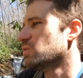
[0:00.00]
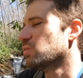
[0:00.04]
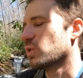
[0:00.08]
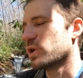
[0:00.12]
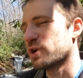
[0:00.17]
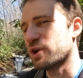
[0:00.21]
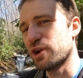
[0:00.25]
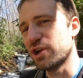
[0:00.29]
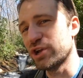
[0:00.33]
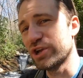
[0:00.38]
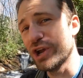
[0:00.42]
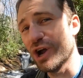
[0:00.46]

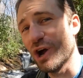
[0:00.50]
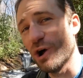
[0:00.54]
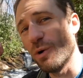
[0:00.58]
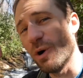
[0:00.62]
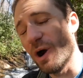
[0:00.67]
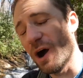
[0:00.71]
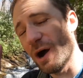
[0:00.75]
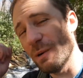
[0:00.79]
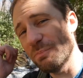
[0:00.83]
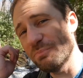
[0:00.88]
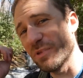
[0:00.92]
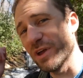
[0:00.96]
we're gonna go
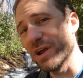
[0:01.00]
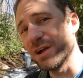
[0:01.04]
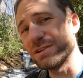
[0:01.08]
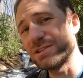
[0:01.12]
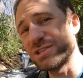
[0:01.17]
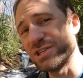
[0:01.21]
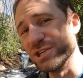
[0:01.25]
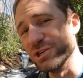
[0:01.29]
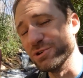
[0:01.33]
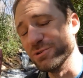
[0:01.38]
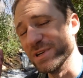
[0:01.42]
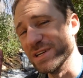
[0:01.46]
up there
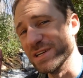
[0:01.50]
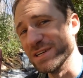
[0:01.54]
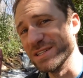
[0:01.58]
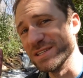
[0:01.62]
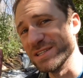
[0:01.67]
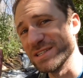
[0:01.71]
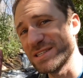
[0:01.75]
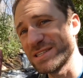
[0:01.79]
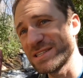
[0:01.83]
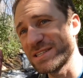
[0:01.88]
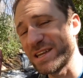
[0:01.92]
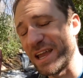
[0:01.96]
to
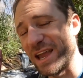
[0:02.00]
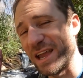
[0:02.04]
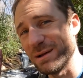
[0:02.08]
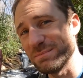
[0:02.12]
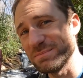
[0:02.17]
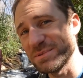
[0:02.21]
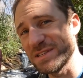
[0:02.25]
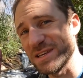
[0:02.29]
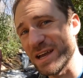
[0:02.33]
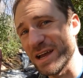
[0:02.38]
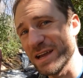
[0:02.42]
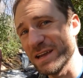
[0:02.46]
his
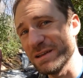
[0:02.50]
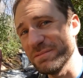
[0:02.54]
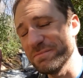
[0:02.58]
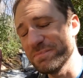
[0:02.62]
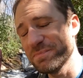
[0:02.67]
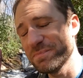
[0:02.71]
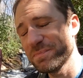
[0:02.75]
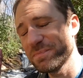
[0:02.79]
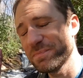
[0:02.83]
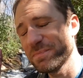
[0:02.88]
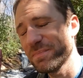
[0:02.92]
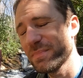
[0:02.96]
campsite,
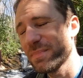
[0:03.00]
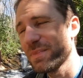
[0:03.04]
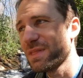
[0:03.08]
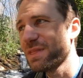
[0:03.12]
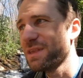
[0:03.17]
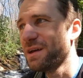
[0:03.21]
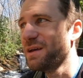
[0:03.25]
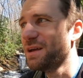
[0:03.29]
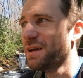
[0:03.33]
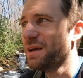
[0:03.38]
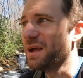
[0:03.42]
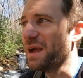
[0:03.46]

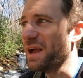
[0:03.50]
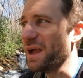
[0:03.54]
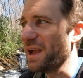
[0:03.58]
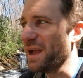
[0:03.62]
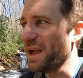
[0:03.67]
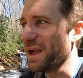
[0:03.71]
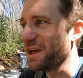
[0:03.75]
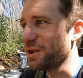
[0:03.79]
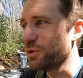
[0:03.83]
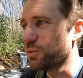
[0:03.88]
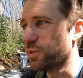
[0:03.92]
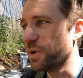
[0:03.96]

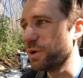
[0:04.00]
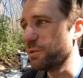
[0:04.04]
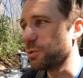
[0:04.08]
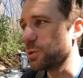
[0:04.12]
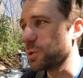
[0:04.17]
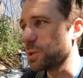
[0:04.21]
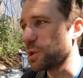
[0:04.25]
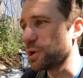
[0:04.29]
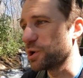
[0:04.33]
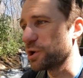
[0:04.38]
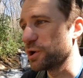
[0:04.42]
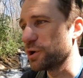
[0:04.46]
and we
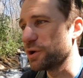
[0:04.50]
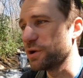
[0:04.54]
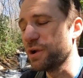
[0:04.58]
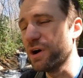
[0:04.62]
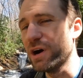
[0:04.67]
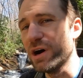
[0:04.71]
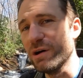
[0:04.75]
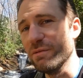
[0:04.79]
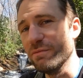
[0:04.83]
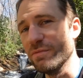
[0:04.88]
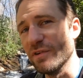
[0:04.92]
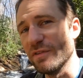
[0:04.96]
will learn
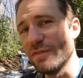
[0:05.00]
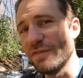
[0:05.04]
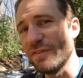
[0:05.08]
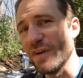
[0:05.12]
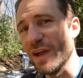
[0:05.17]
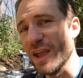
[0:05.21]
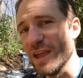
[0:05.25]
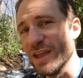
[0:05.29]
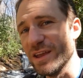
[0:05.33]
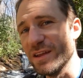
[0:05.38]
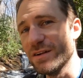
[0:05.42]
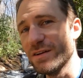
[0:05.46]
of the
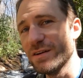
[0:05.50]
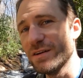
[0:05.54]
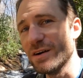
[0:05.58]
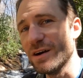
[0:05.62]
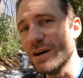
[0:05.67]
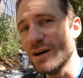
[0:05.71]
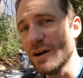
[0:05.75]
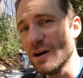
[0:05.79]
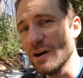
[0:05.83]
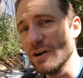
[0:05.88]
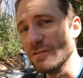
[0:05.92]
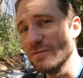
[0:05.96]
fate
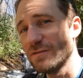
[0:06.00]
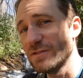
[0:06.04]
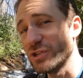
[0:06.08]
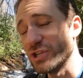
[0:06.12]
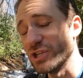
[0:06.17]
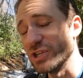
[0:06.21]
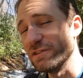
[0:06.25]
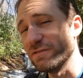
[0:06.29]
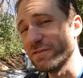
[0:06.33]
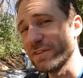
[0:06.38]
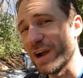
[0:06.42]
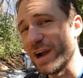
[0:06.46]
of
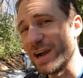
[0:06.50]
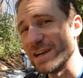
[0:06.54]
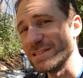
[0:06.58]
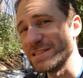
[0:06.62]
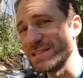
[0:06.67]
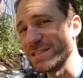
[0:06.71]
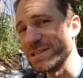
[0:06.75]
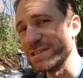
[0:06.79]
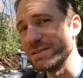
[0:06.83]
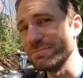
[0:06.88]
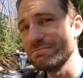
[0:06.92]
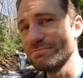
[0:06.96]
Chief
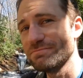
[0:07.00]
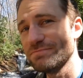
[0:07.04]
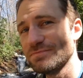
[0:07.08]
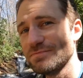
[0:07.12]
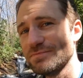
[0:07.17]
Kiesee.